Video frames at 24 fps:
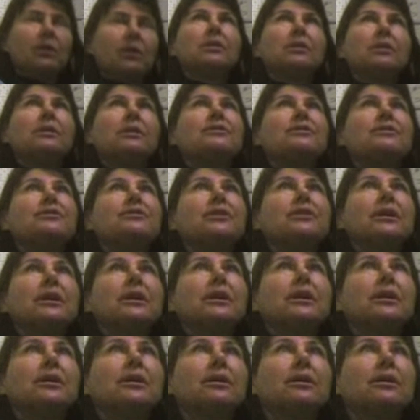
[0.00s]
Let's see.
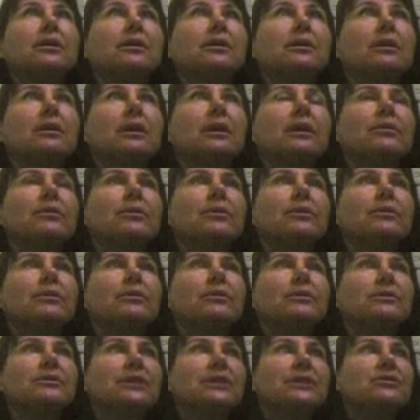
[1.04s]

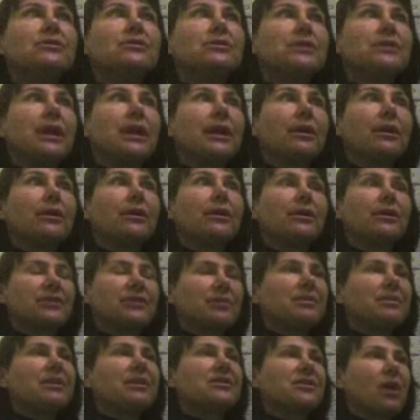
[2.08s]
teaching DARE, because I
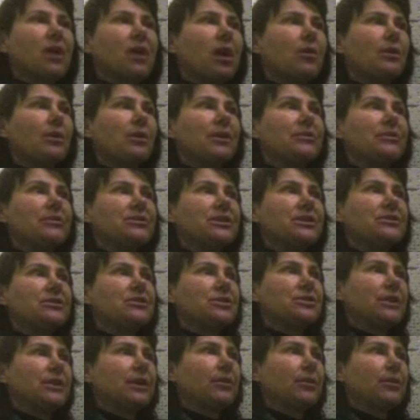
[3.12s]
met Scott when I was teaching
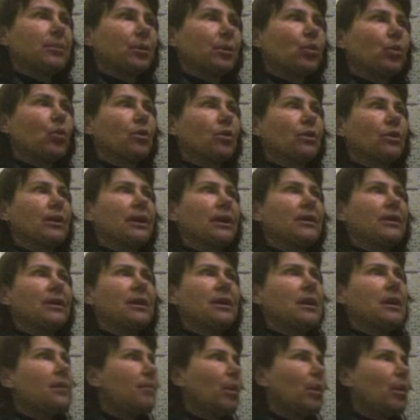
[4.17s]
DARE up in Oregon,
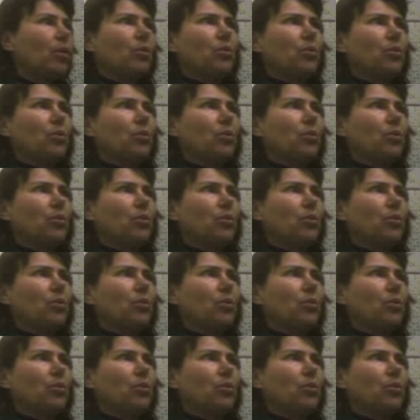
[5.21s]
but